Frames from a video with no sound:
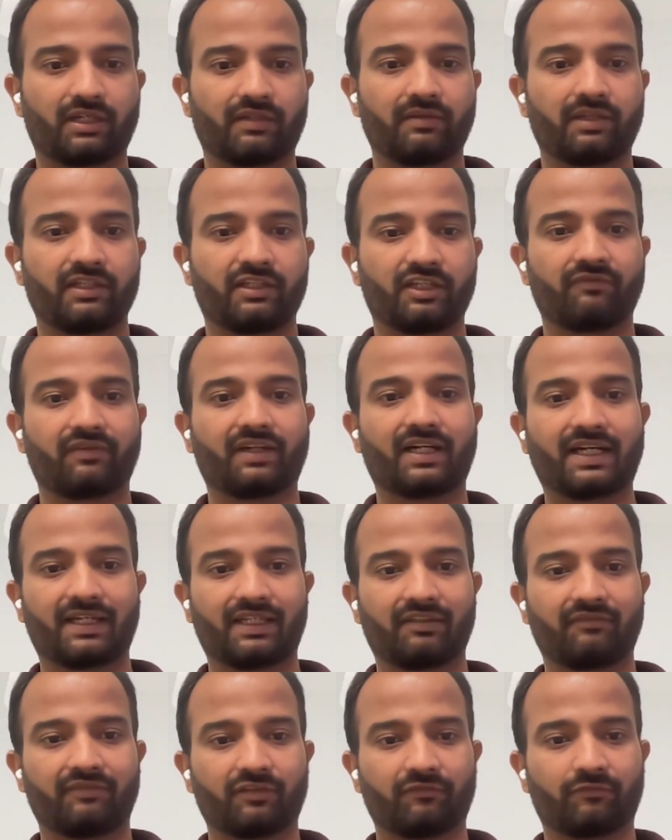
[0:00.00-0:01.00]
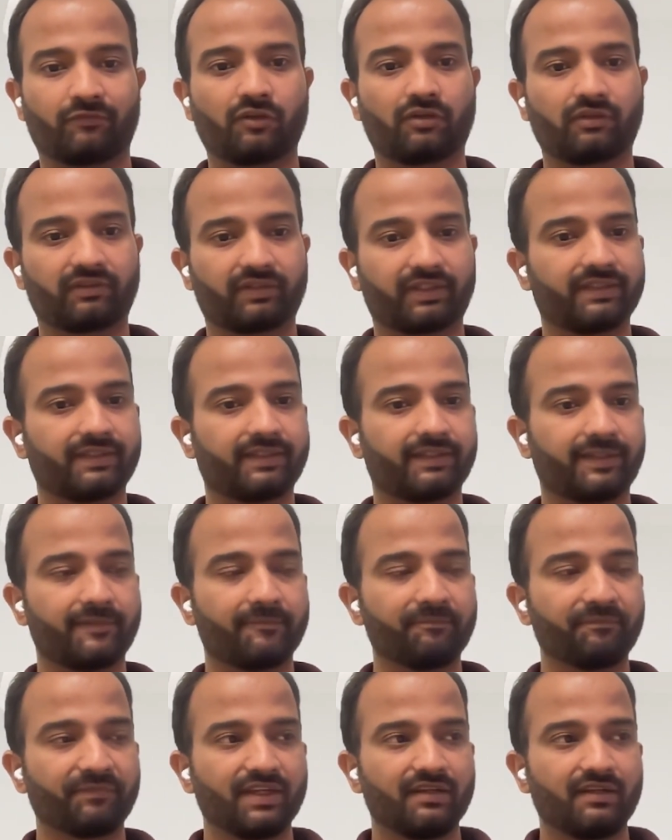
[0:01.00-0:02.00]
achieve a higher level of concurrency.
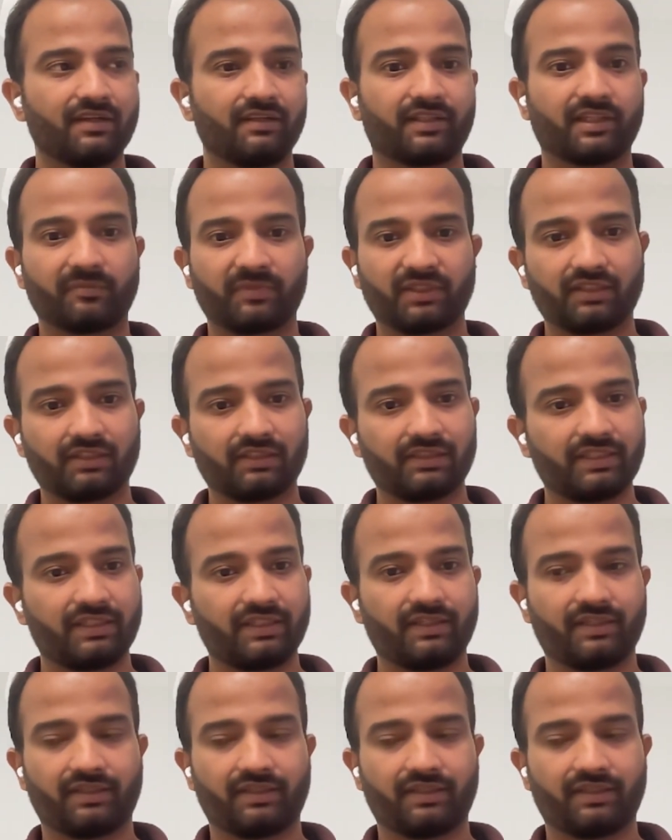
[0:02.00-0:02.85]
Similarly,